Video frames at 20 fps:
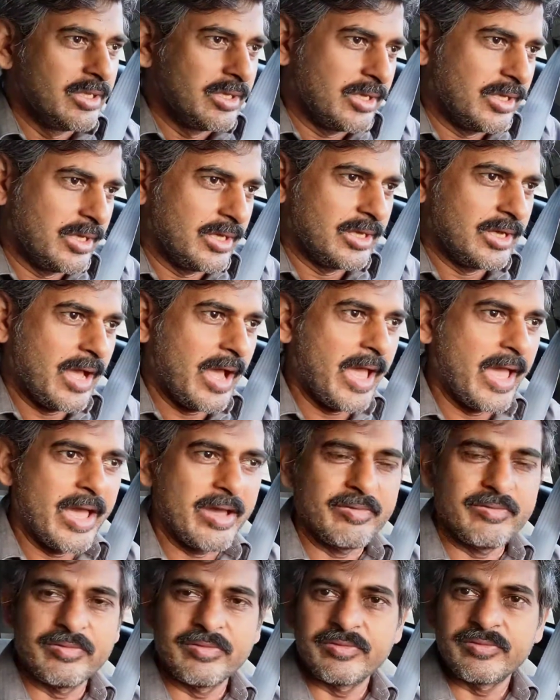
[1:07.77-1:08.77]
I
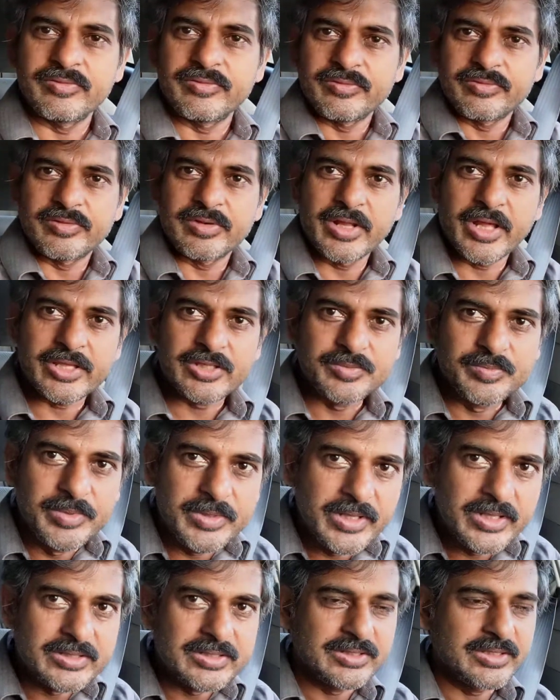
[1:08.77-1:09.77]
have
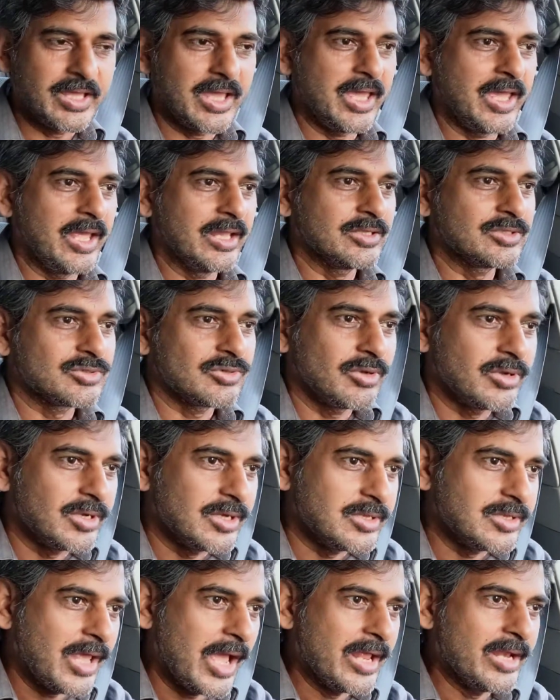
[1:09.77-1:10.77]
experience in the hands-on
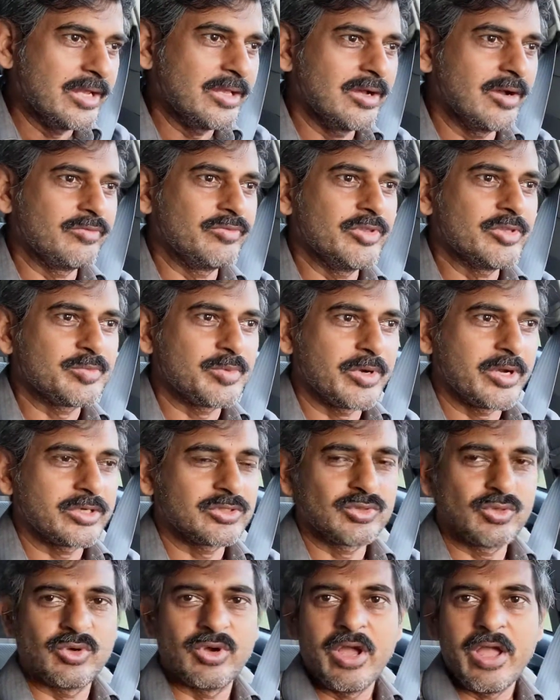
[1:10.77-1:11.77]
designing of this
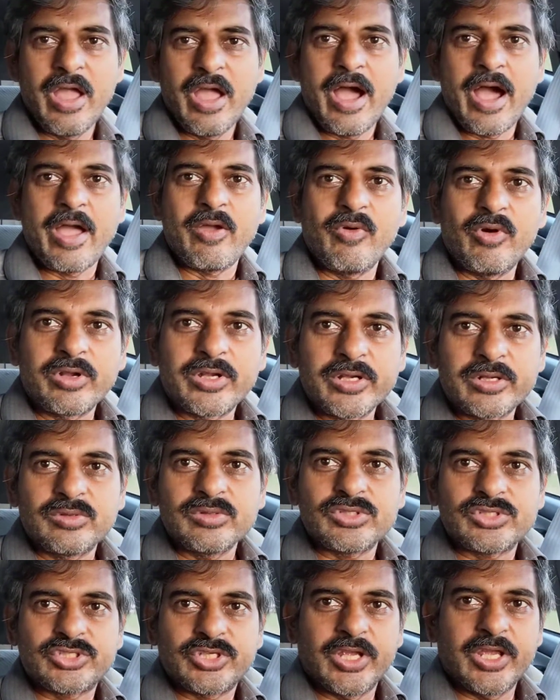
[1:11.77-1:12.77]
product, so I wanted
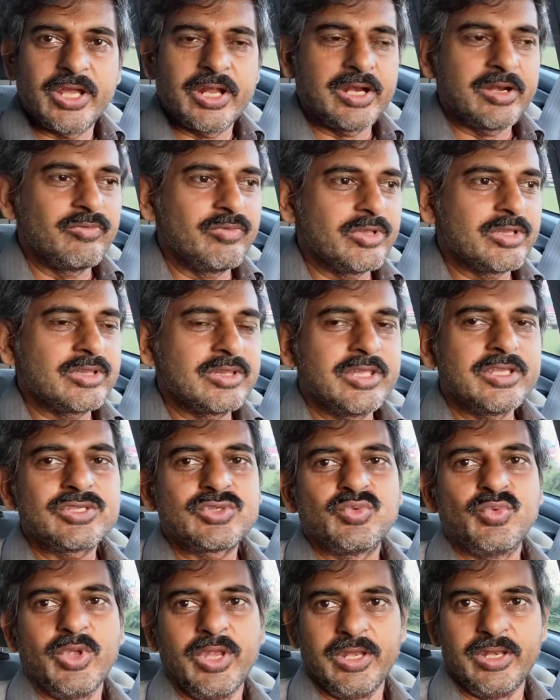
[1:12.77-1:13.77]
to share with
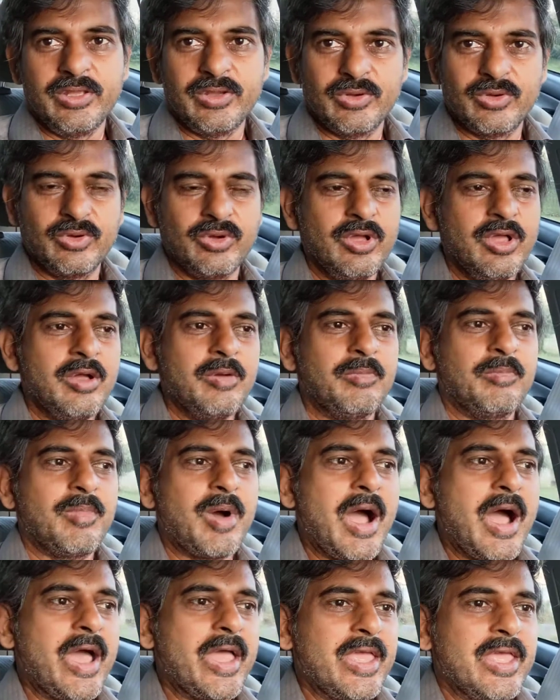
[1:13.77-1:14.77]
this video
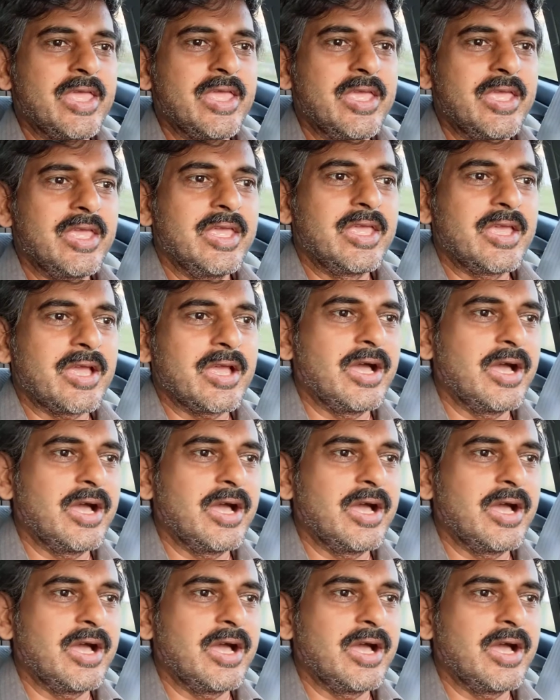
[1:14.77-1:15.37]
my